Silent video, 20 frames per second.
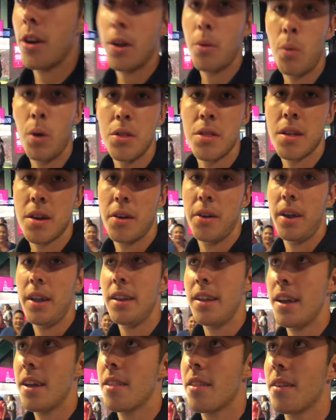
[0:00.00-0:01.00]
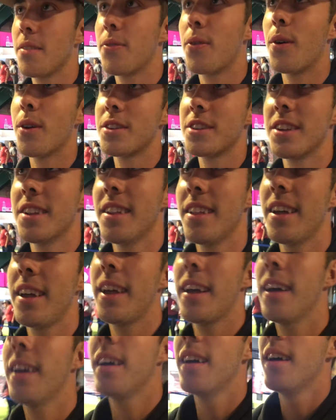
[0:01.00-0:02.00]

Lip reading: already 1-0 Indians, unfortunately.